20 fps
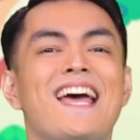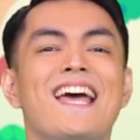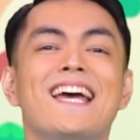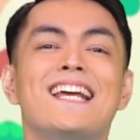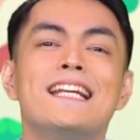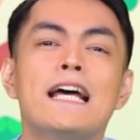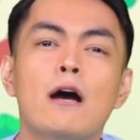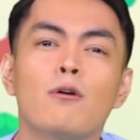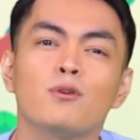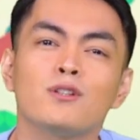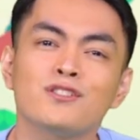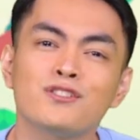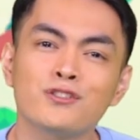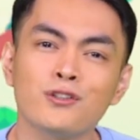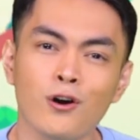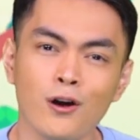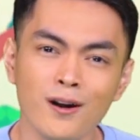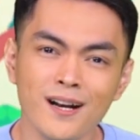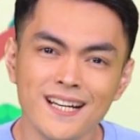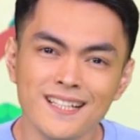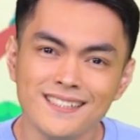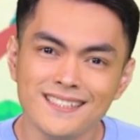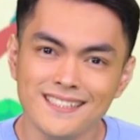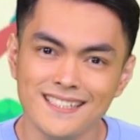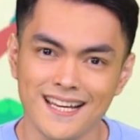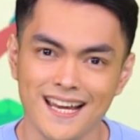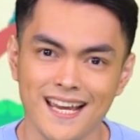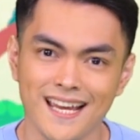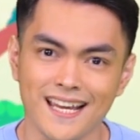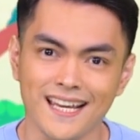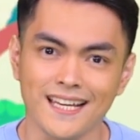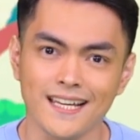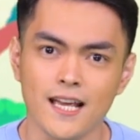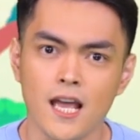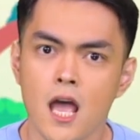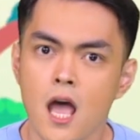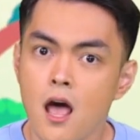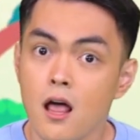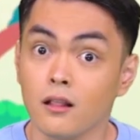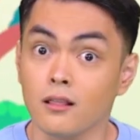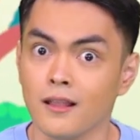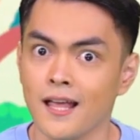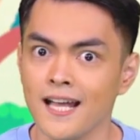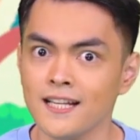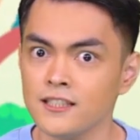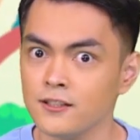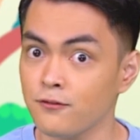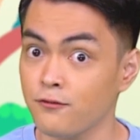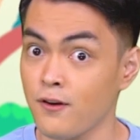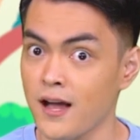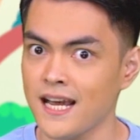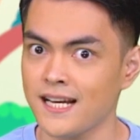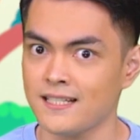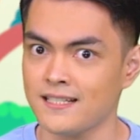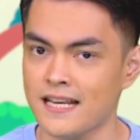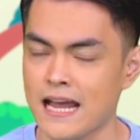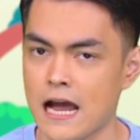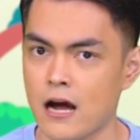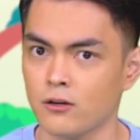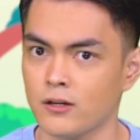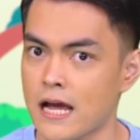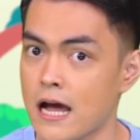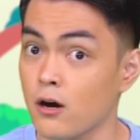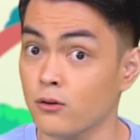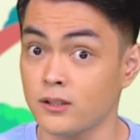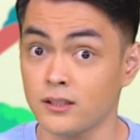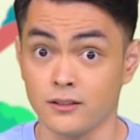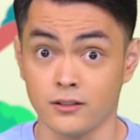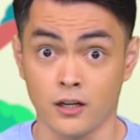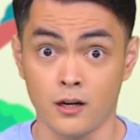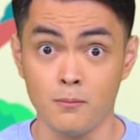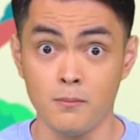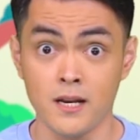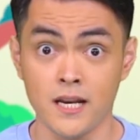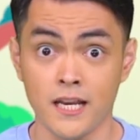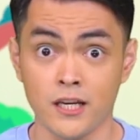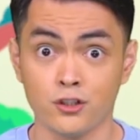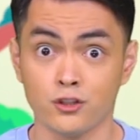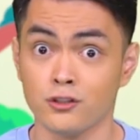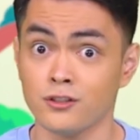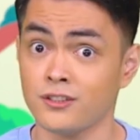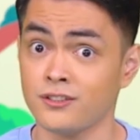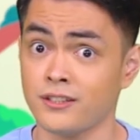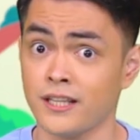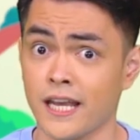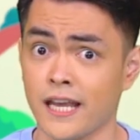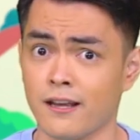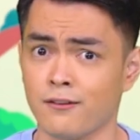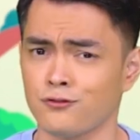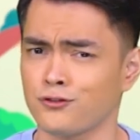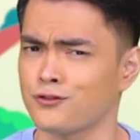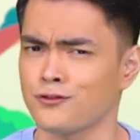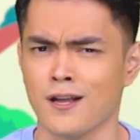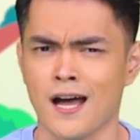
In our story today, let's find out how determination saves